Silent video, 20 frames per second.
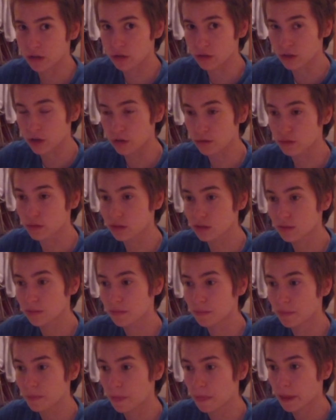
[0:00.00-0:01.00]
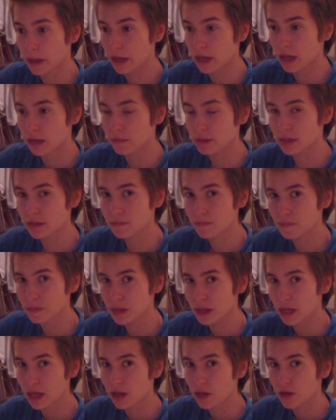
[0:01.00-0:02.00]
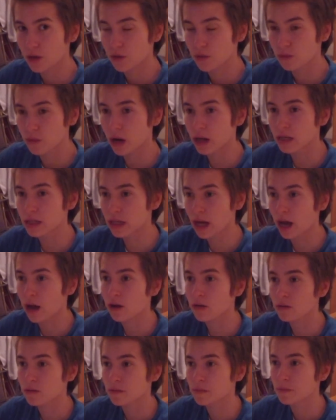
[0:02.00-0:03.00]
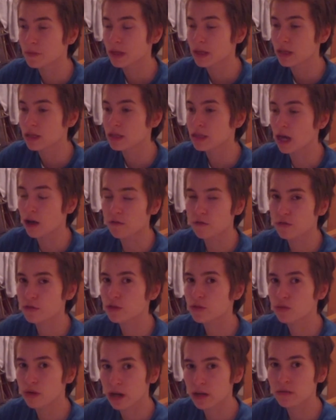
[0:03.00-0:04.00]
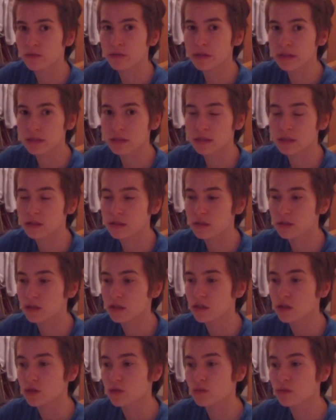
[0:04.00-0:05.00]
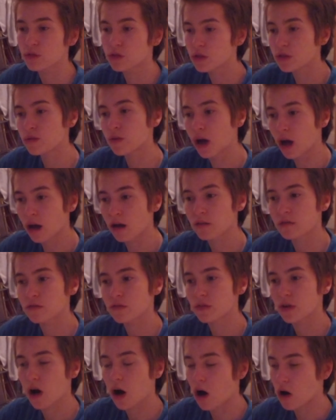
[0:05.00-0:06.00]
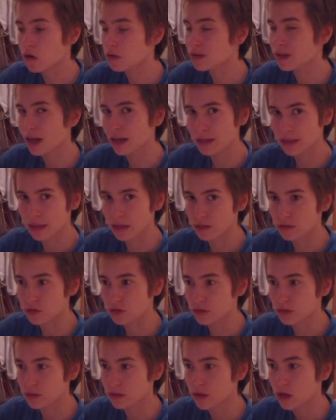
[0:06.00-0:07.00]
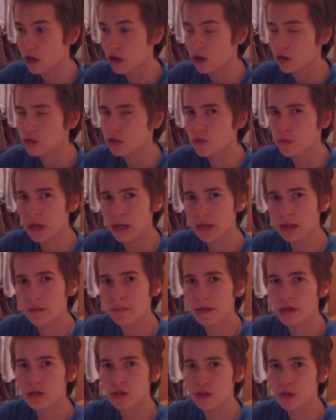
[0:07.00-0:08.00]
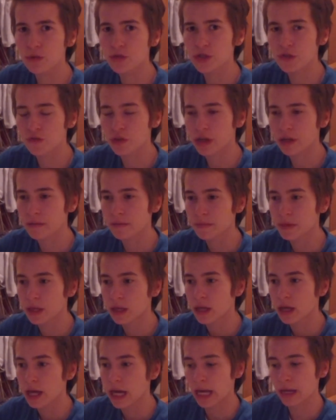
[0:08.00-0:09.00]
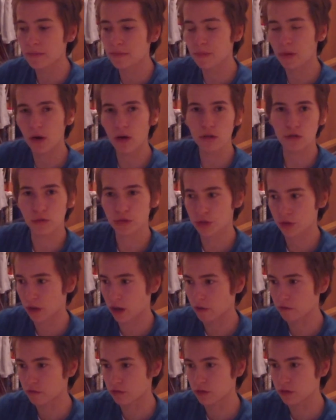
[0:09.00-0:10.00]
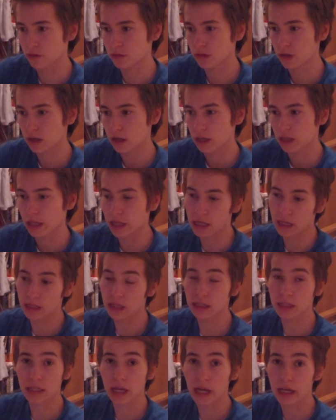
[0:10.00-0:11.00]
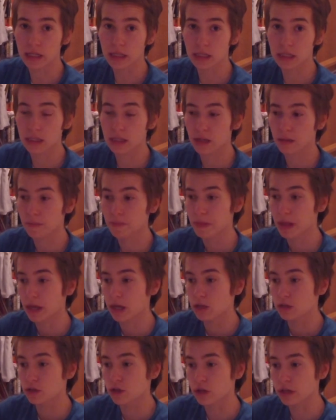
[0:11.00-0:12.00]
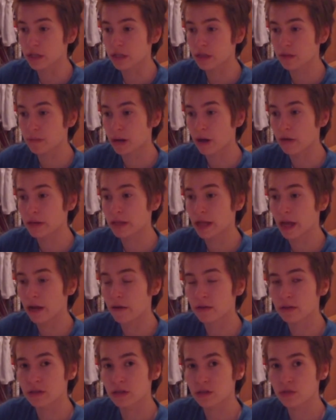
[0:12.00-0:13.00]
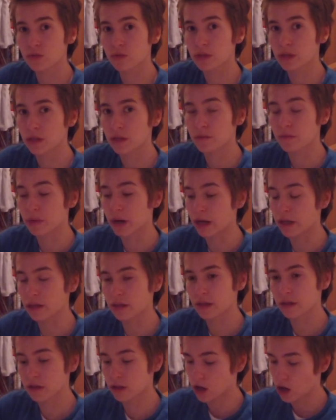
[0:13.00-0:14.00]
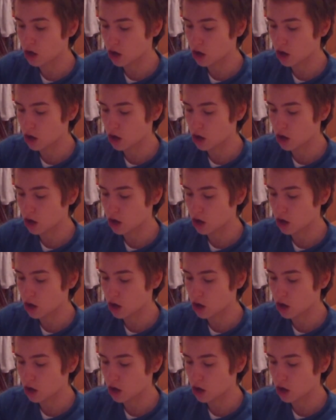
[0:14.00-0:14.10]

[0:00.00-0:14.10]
our notes. I mean, right now, not for the right reasons, we do have online lecturing, so why not make use of it and pause when you have to? Like in this case, talking about inheritance within Python.